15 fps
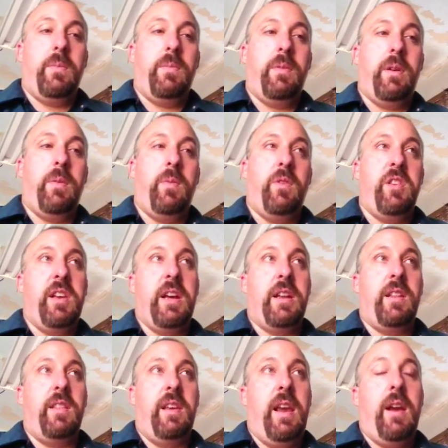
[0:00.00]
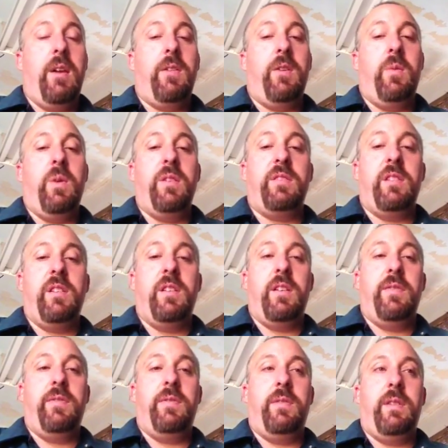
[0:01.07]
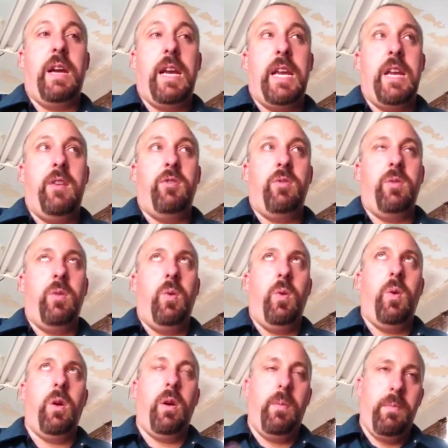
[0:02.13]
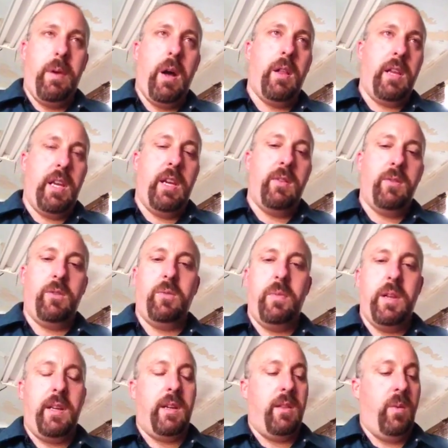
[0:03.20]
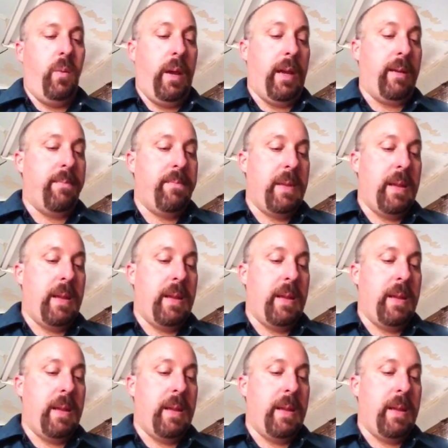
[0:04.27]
but when you got it in the air, there wasn't enough dihedral or polyhedral, depending on the wing,